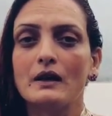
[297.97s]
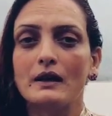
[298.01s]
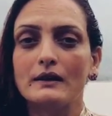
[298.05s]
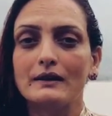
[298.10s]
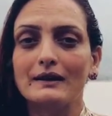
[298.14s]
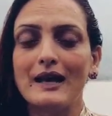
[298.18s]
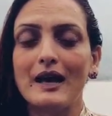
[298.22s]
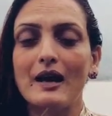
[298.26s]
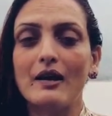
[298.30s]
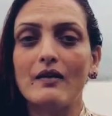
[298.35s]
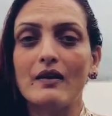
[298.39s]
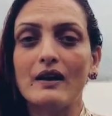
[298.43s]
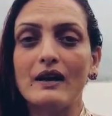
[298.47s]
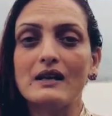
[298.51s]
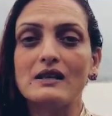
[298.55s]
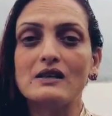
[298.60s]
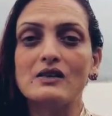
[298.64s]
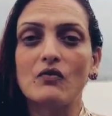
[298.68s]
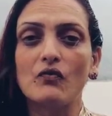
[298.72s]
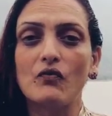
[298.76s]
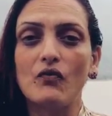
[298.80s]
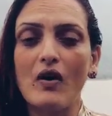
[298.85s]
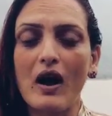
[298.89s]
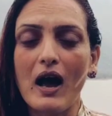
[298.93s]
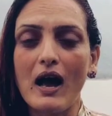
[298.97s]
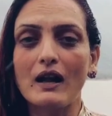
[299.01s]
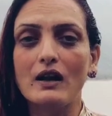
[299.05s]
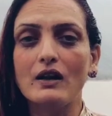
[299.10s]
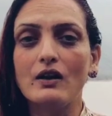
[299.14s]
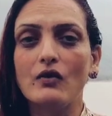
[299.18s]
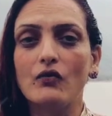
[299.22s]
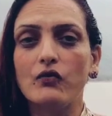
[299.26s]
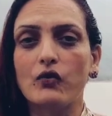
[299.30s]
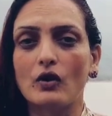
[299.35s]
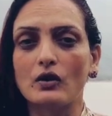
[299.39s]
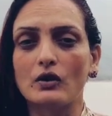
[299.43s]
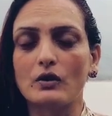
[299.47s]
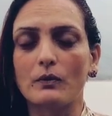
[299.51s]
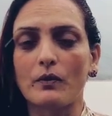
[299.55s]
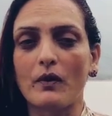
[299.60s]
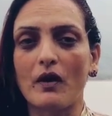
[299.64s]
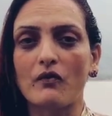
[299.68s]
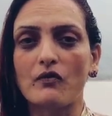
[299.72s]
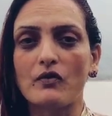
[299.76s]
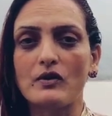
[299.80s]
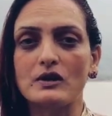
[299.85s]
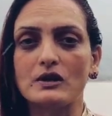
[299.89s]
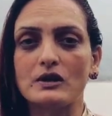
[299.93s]
There is value for the
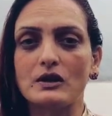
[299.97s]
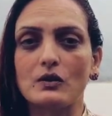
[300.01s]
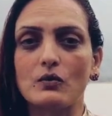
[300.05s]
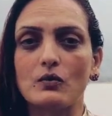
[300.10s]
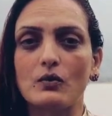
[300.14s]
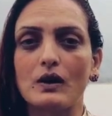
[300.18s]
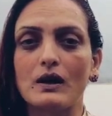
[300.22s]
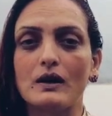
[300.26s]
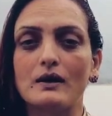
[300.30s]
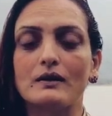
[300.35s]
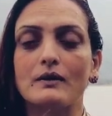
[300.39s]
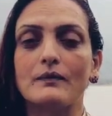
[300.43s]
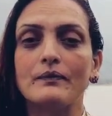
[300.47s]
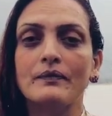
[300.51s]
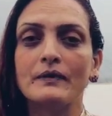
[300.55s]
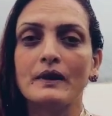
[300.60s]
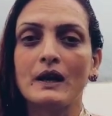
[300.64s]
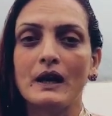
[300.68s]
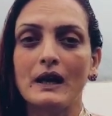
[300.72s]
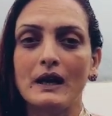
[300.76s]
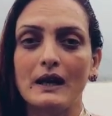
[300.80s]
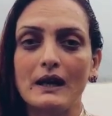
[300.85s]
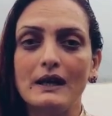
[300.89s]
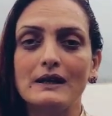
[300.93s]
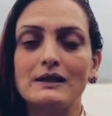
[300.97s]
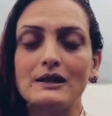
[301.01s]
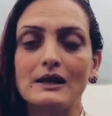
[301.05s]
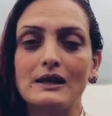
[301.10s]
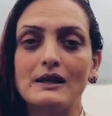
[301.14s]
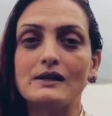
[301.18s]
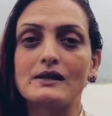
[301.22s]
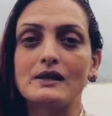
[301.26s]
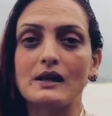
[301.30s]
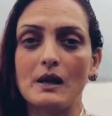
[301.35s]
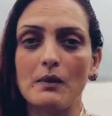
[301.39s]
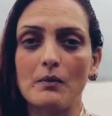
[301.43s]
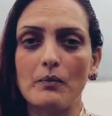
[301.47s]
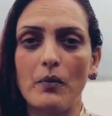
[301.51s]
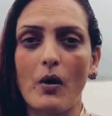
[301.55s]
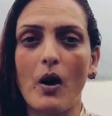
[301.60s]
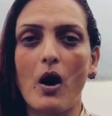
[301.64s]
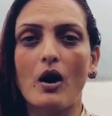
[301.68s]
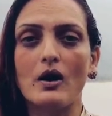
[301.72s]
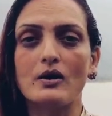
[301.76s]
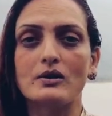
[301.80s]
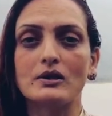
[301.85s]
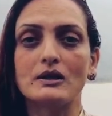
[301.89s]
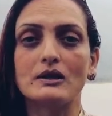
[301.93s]
prophetic word. It is
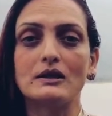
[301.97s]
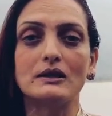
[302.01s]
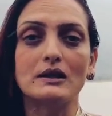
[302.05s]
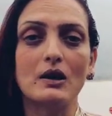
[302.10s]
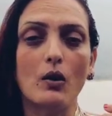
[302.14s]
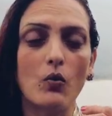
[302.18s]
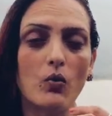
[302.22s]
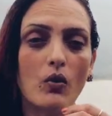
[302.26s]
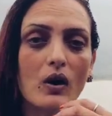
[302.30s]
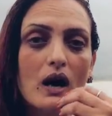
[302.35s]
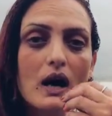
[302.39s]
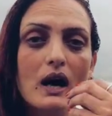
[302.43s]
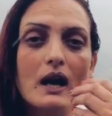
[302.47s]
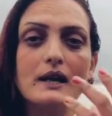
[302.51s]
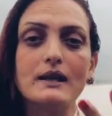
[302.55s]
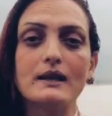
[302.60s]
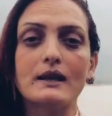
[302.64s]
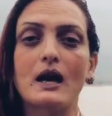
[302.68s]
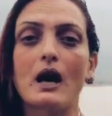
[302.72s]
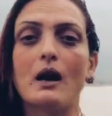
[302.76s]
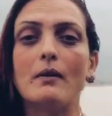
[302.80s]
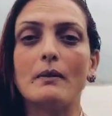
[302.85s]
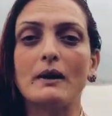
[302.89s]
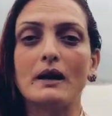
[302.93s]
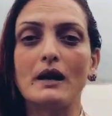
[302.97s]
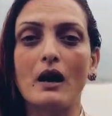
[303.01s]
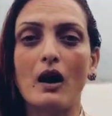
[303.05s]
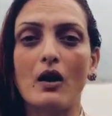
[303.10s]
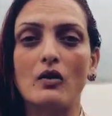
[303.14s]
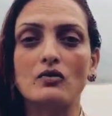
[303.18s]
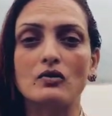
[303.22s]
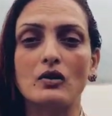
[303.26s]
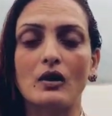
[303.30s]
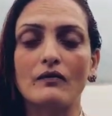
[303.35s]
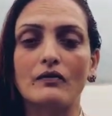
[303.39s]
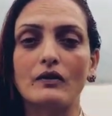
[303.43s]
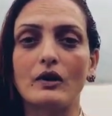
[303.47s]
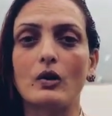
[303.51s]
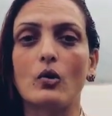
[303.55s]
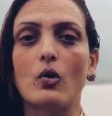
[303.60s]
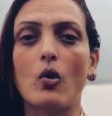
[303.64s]
important. The word coming out of the